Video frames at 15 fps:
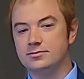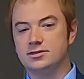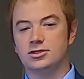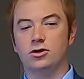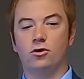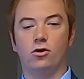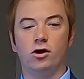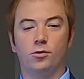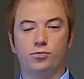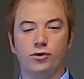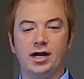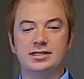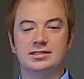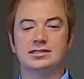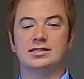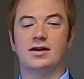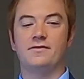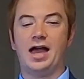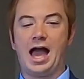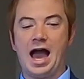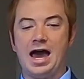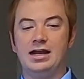So oil prices
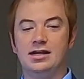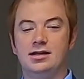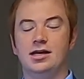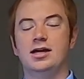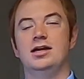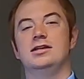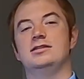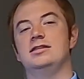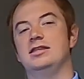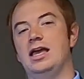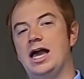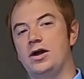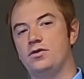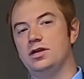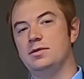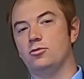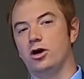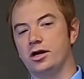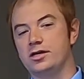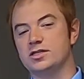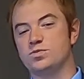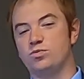have added to the equity
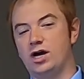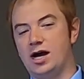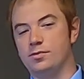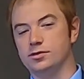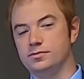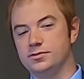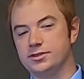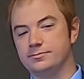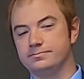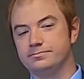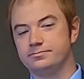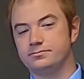market's problems.